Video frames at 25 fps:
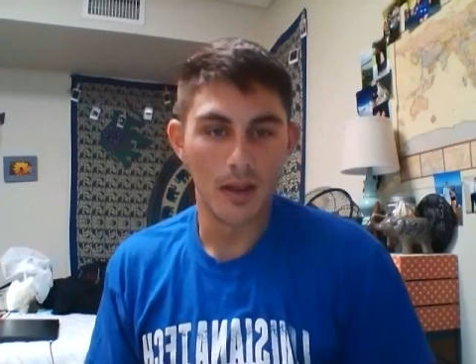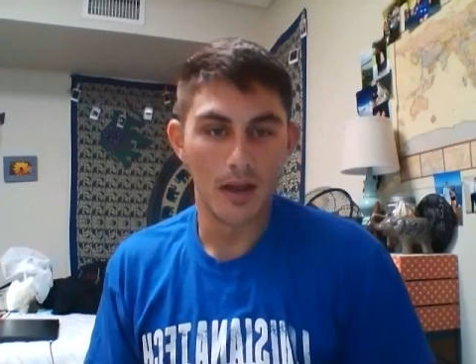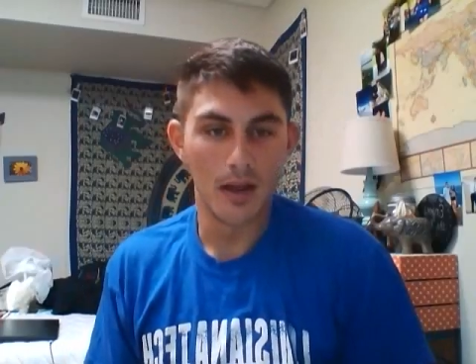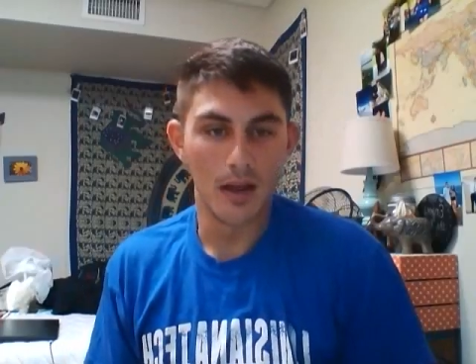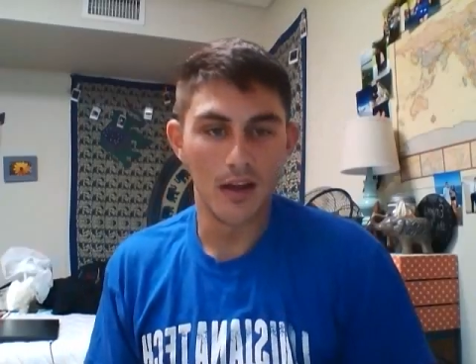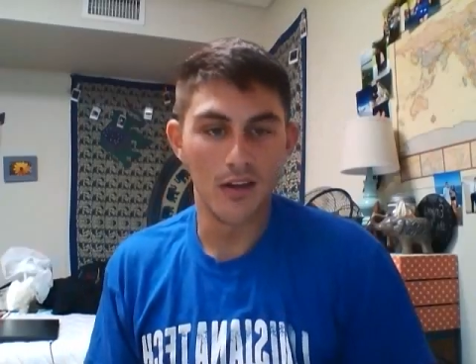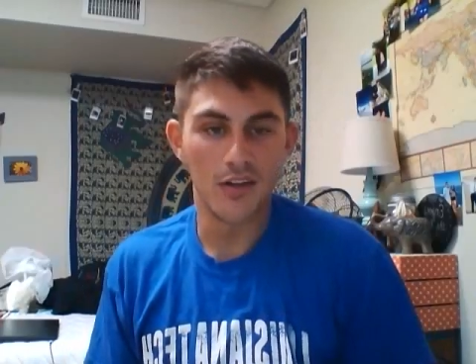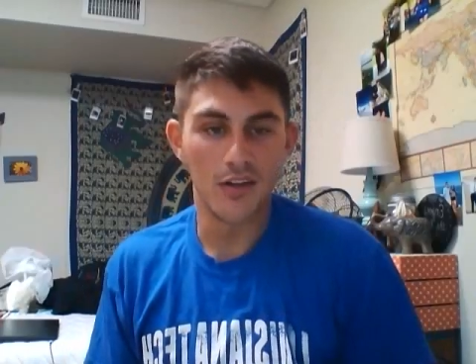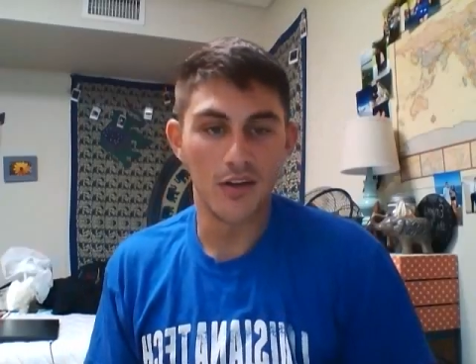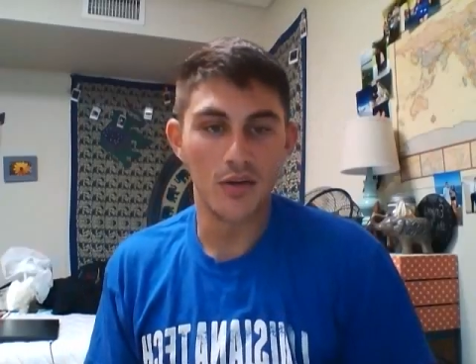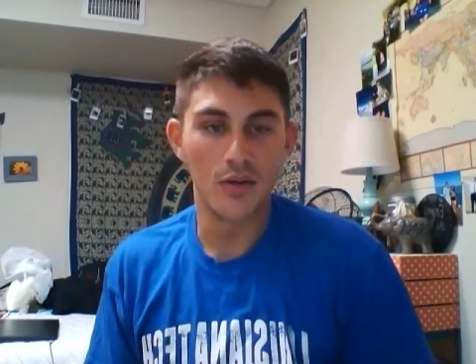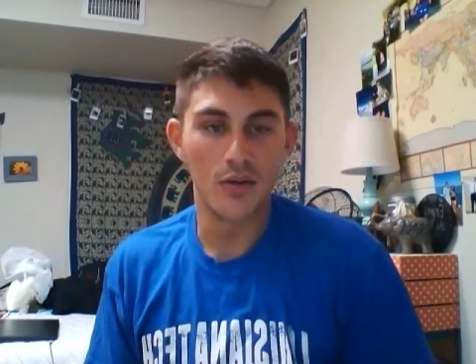
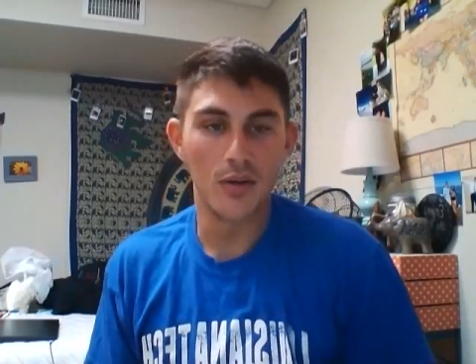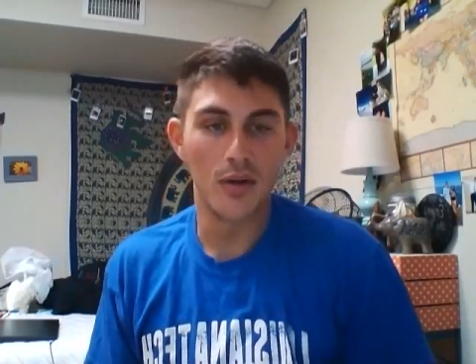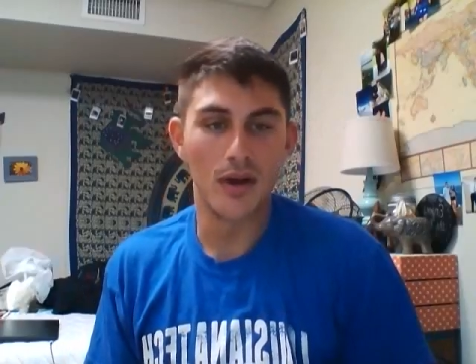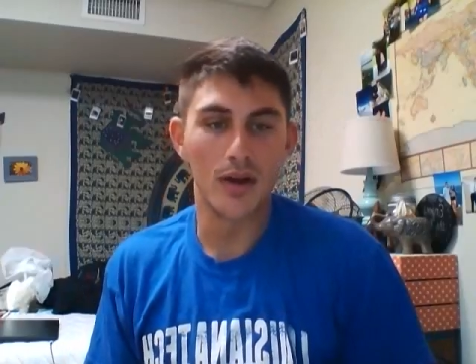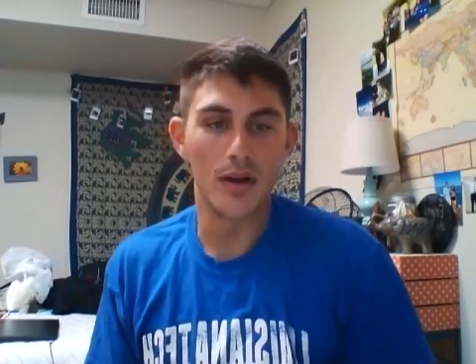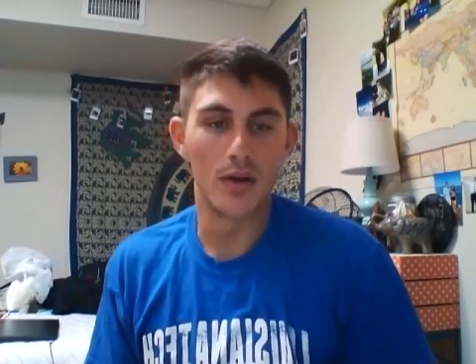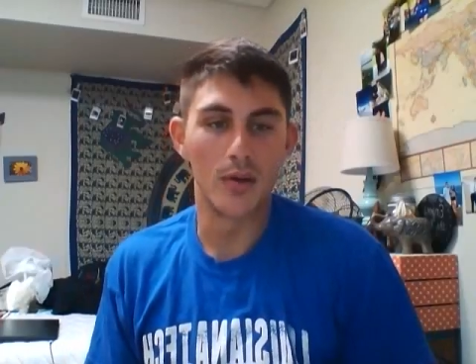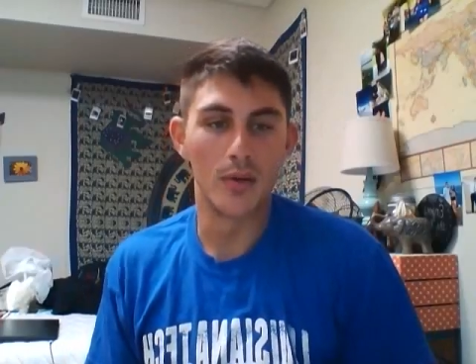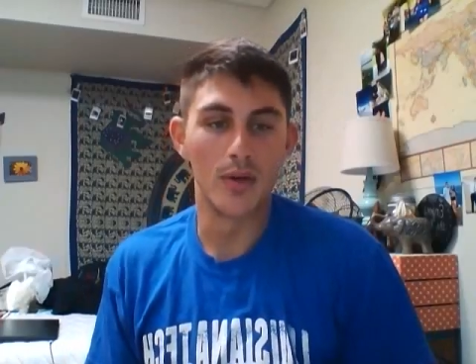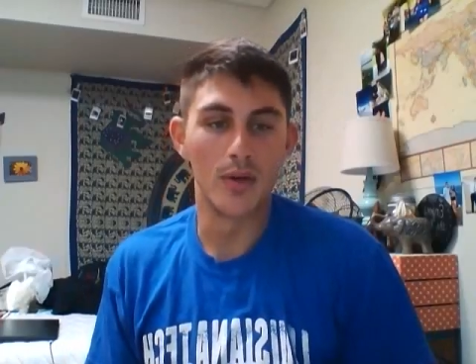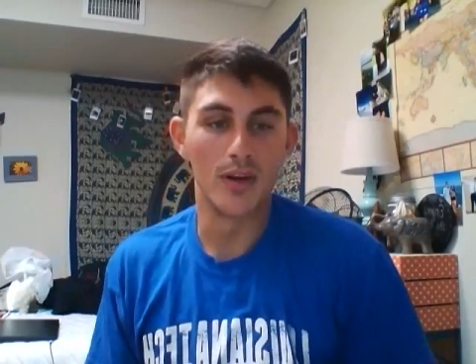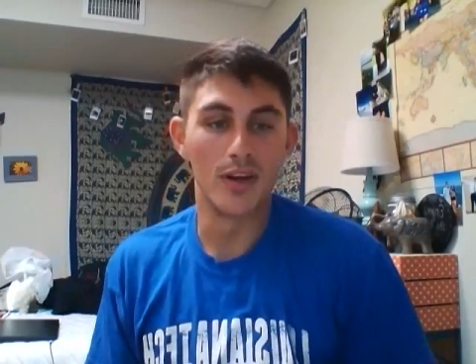I showed you
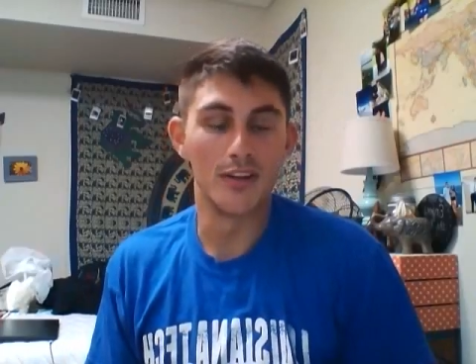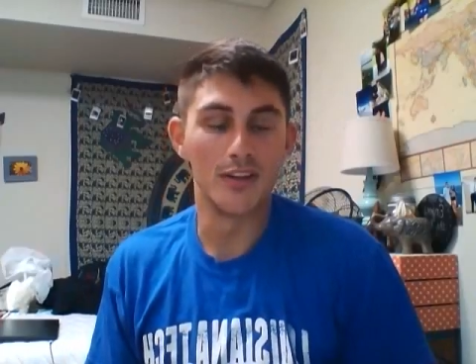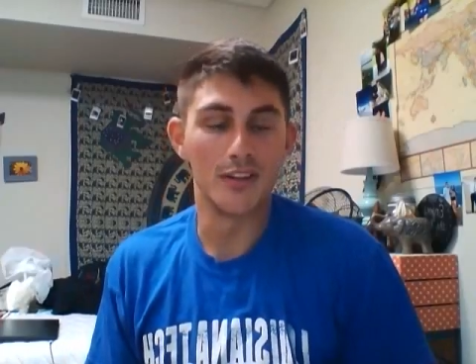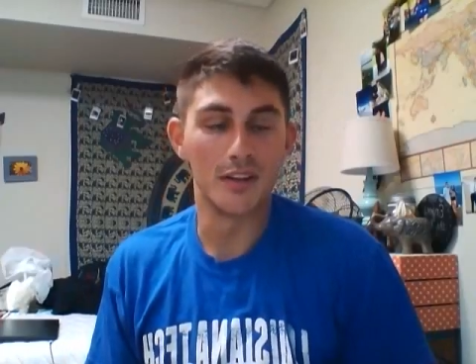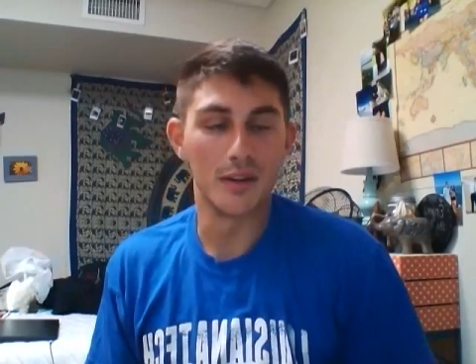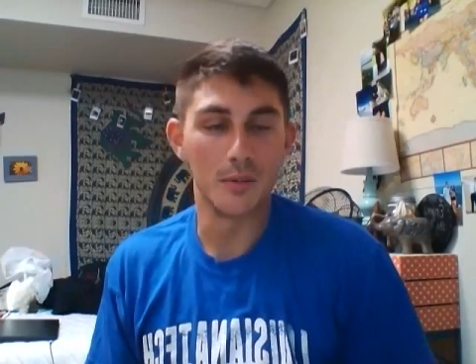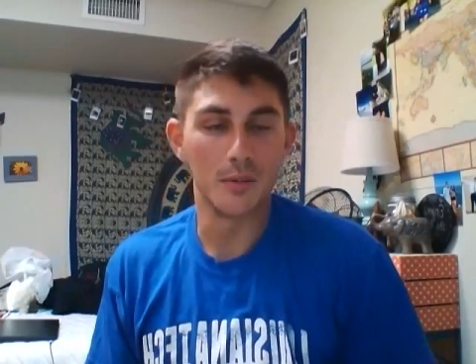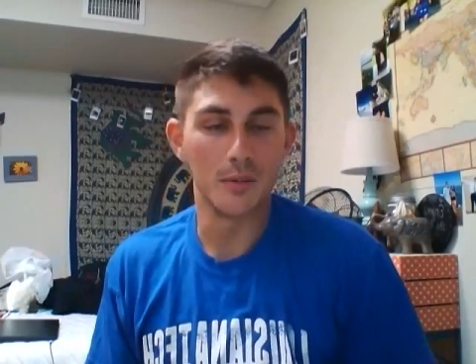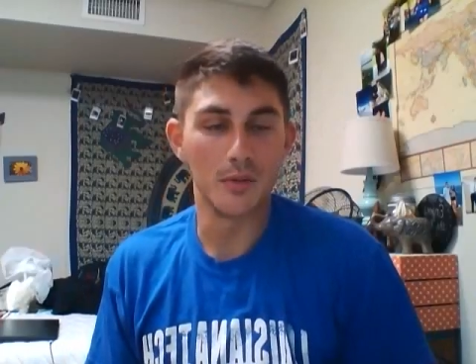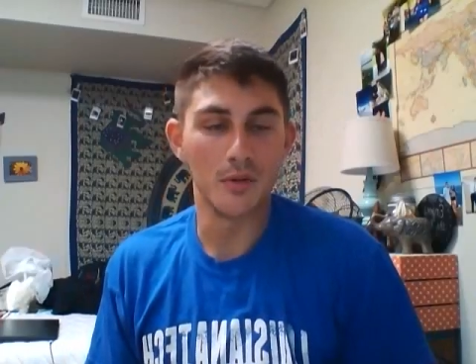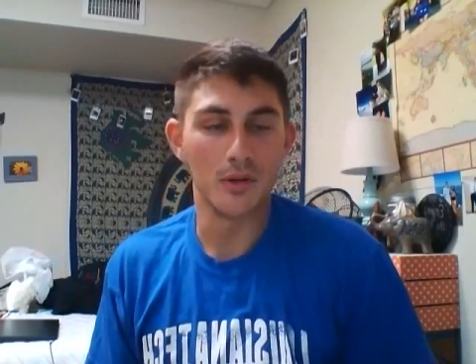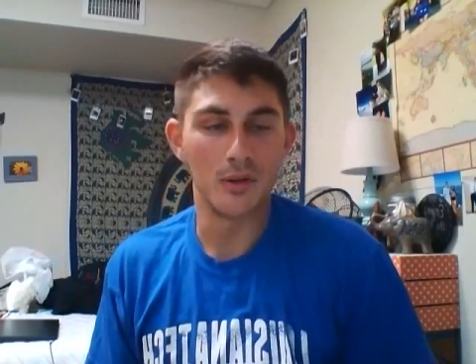how to
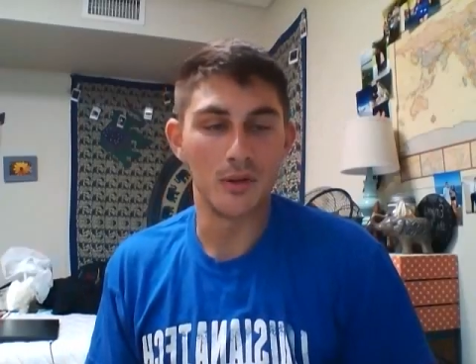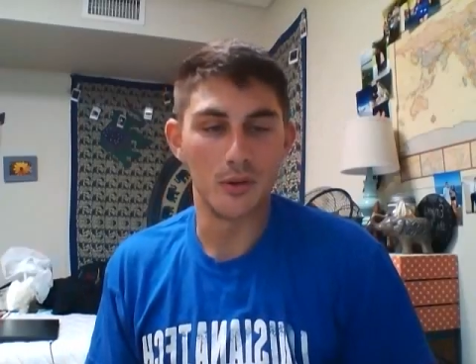reassemble